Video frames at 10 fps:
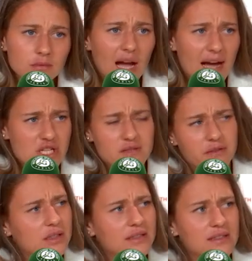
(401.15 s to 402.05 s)
I just
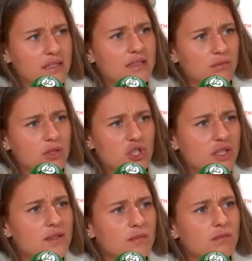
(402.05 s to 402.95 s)
feel it's like it
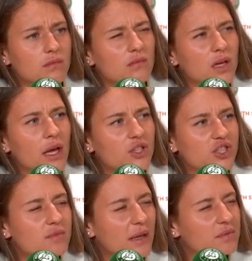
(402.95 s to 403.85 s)
just
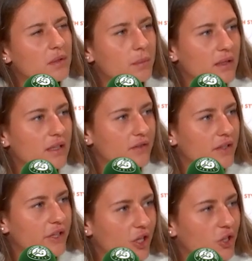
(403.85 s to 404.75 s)
makes me believe
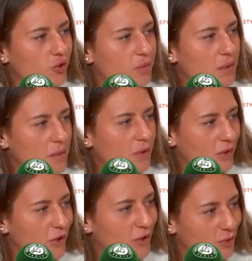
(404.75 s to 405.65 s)
that there are good people
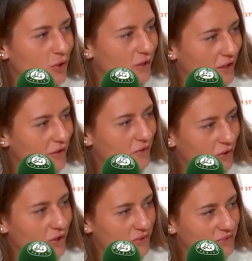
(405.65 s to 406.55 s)
in this world left,
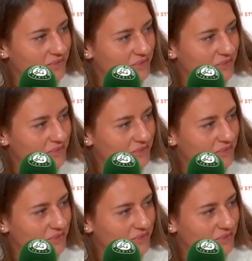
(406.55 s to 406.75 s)
you know?